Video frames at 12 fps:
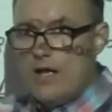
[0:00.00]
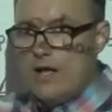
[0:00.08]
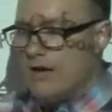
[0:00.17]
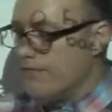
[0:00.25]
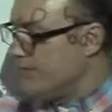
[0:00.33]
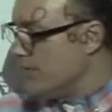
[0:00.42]

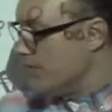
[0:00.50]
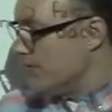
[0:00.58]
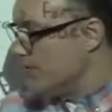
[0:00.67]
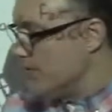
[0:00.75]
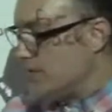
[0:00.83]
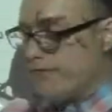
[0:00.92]
of
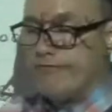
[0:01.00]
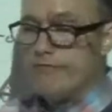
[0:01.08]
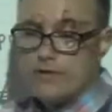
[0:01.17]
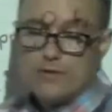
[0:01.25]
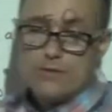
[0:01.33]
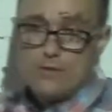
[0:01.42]
those
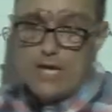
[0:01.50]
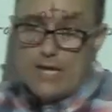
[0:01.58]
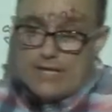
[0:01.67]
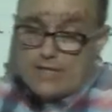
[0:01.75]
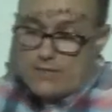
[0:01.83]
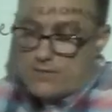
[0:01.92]
vertical
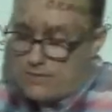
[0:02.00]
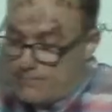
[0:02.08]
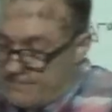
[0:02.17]
lines.